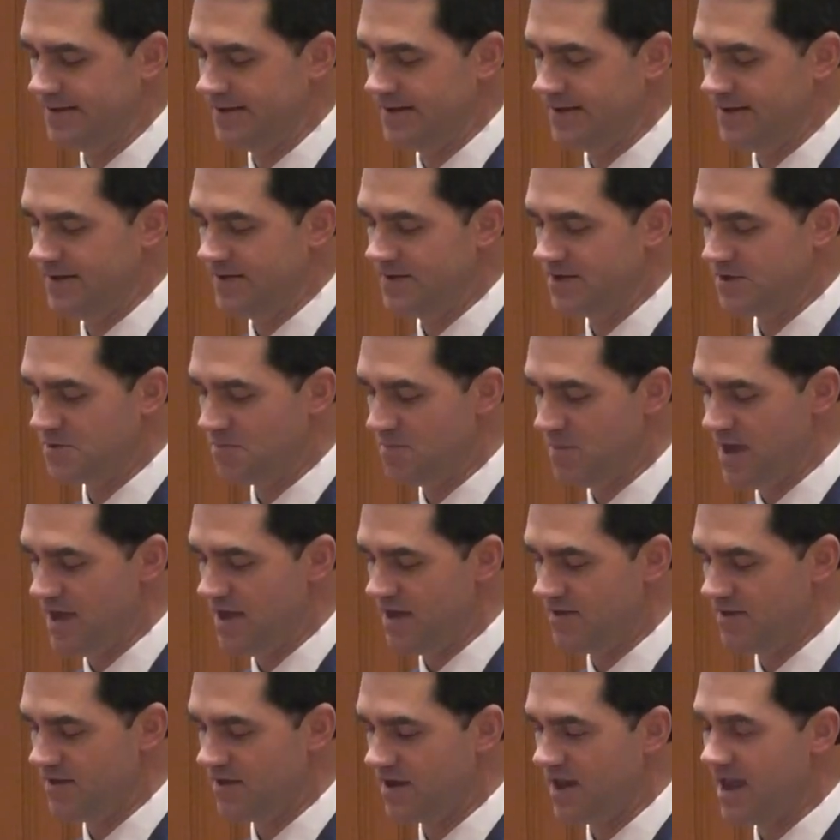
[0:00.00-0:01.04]
This May,
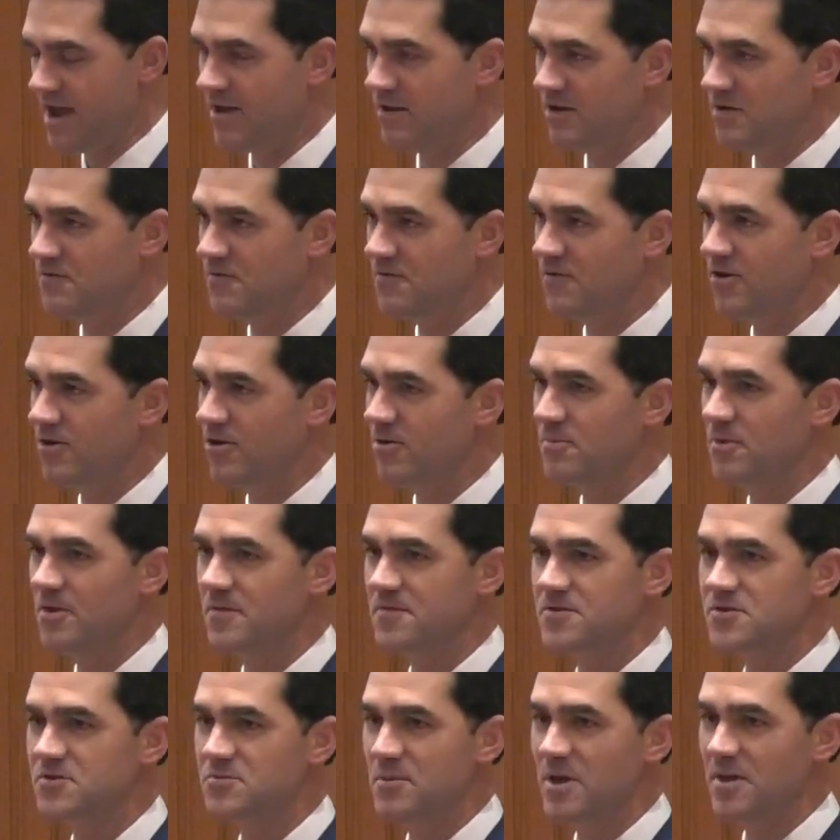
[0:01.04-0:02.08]
the accounting firm of
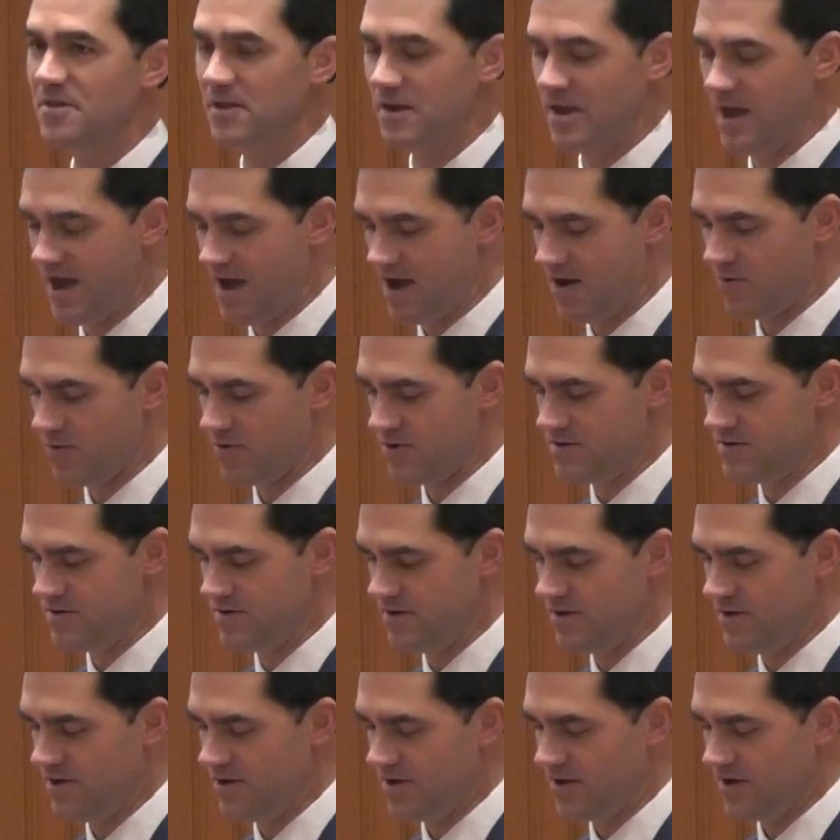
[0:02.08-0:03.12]
Smith & Howard
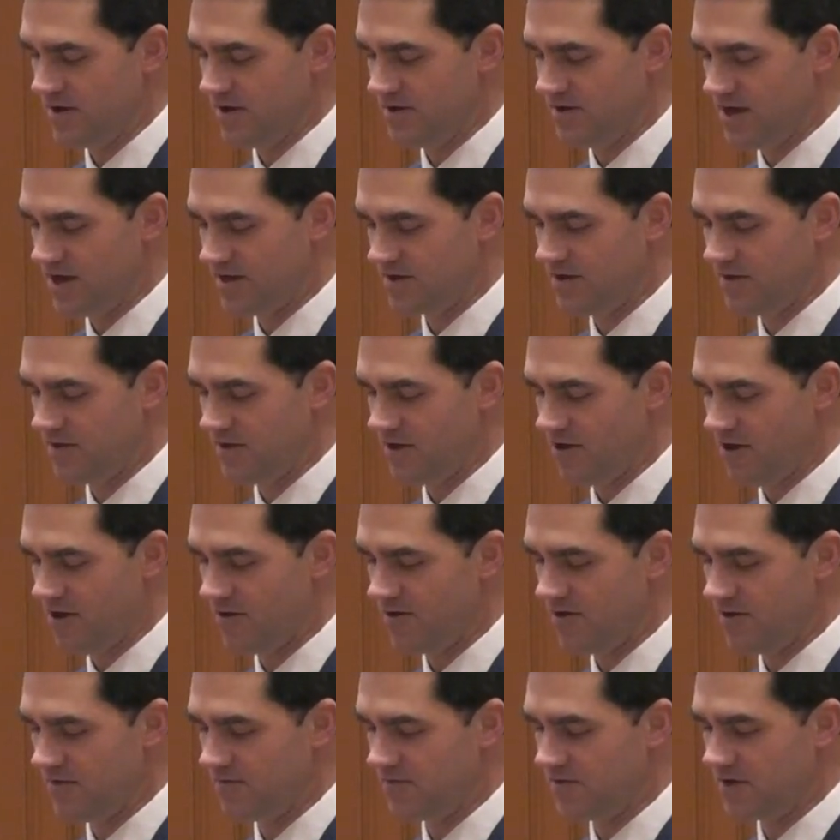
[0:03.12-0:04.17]
conducted the
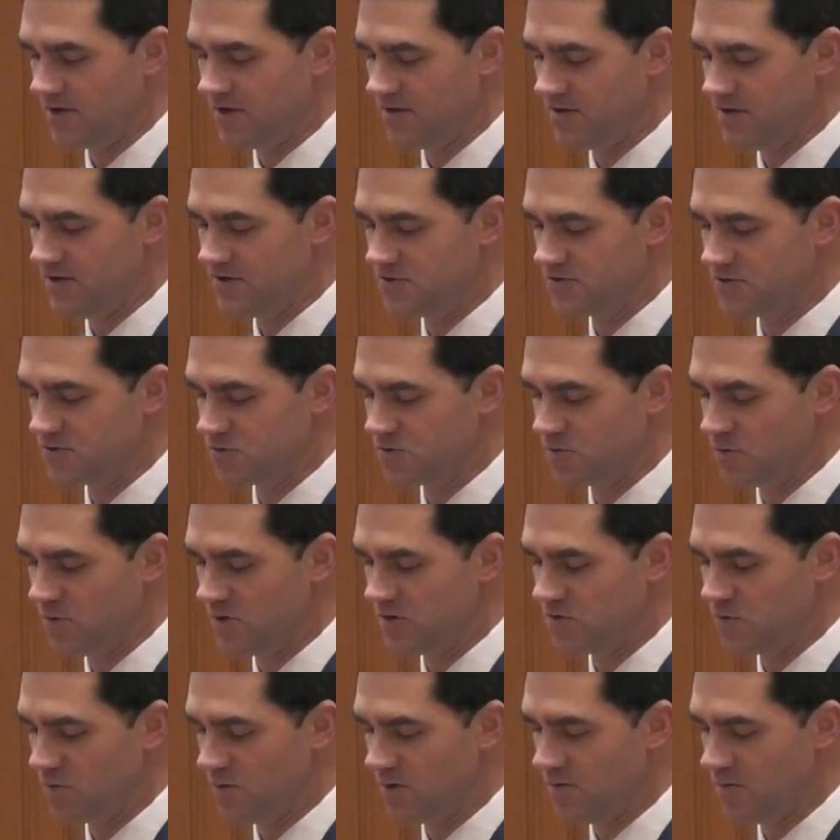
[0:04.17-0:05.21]
audit of the cathedral's
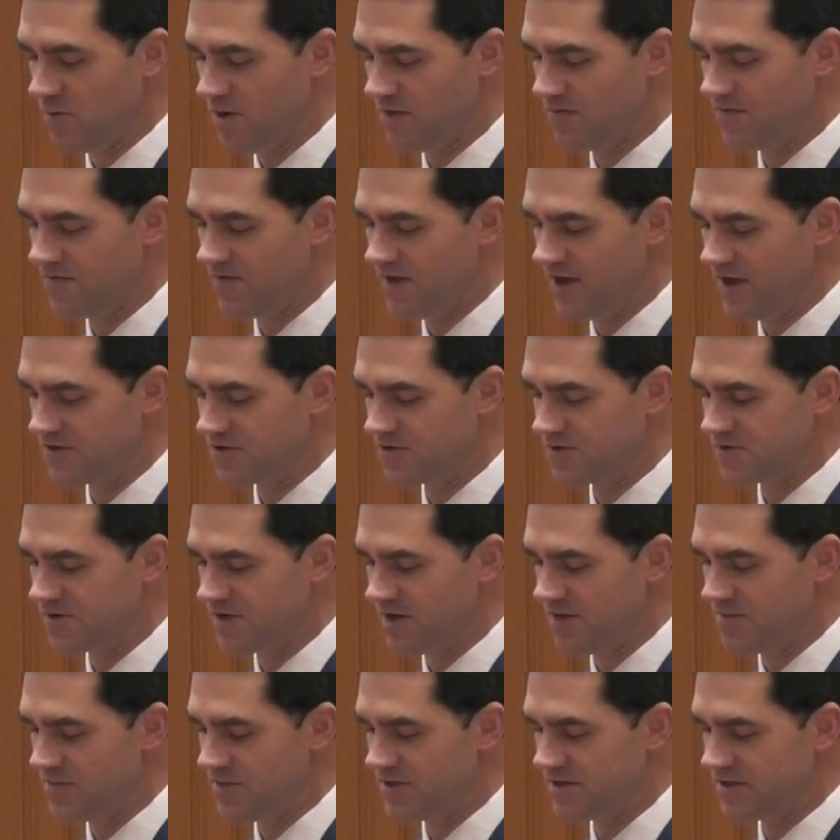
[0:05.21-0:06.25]
2021 financial
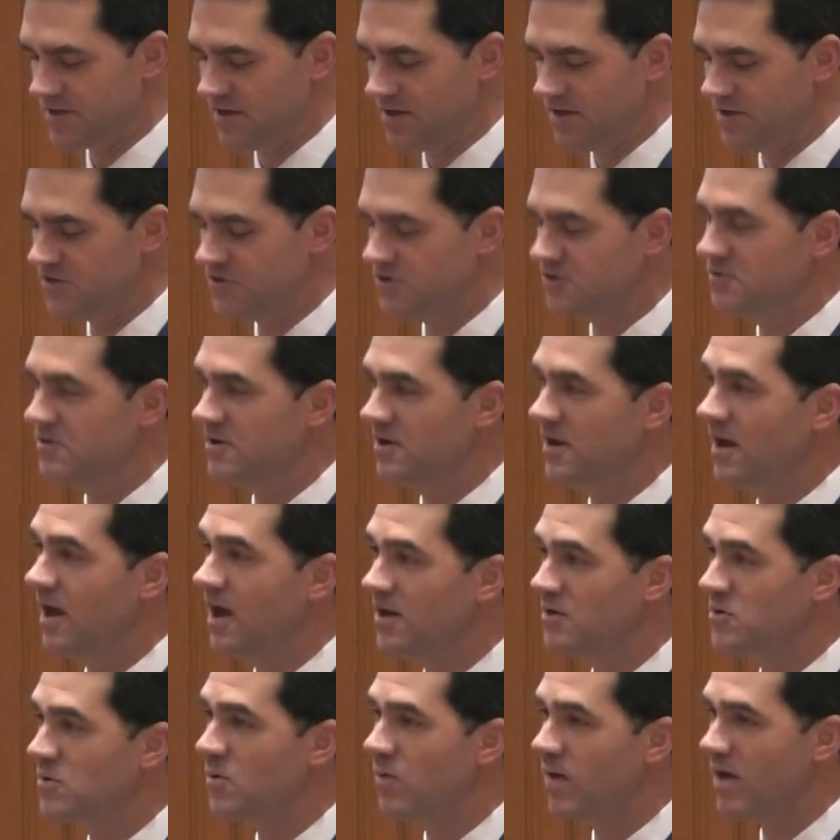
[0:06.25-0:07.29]
statements and issued an
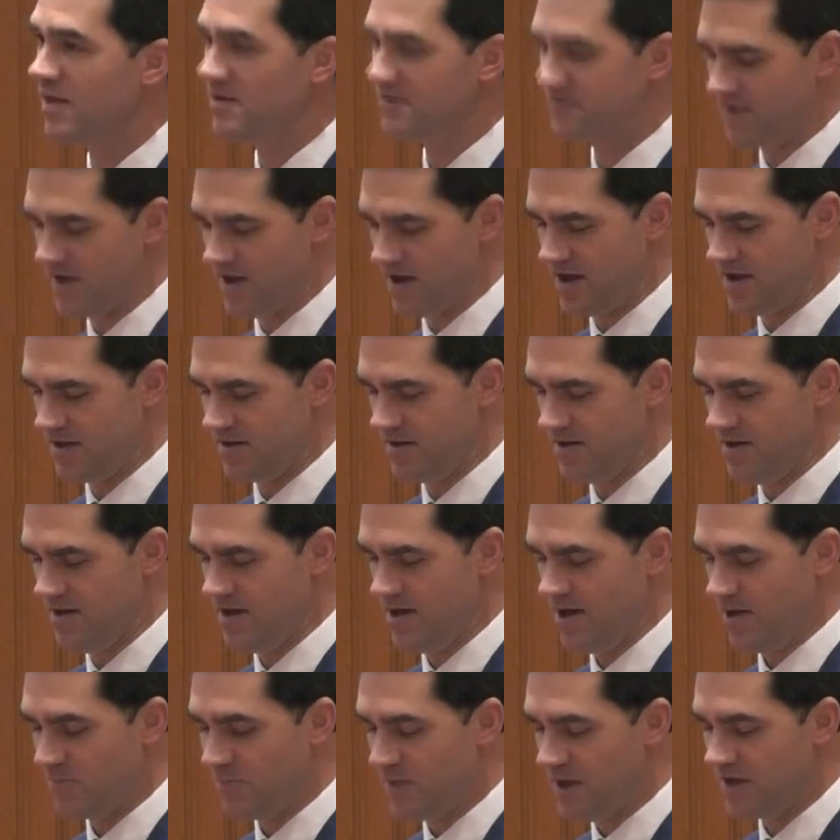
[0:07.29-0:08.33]
unqualified
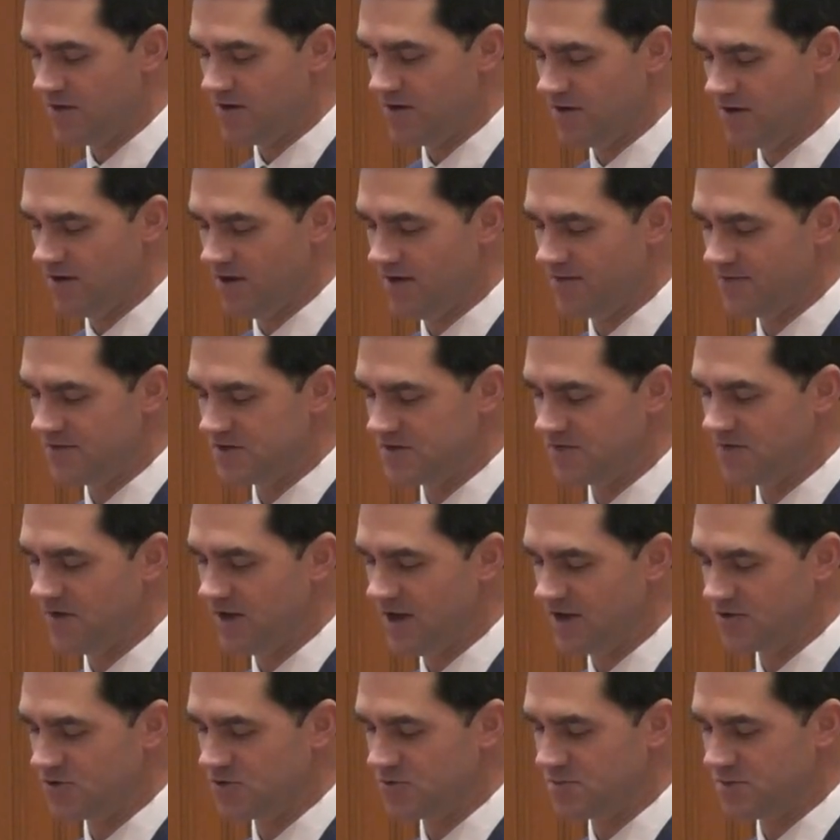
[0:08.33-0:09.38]
opinion of its
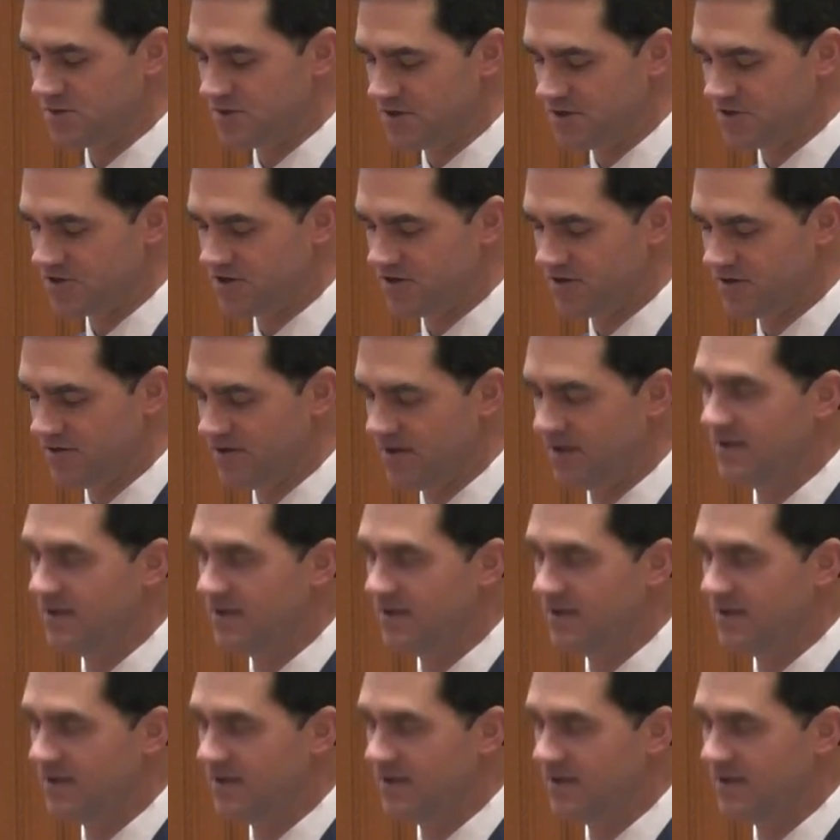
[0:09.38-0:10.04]
financial position.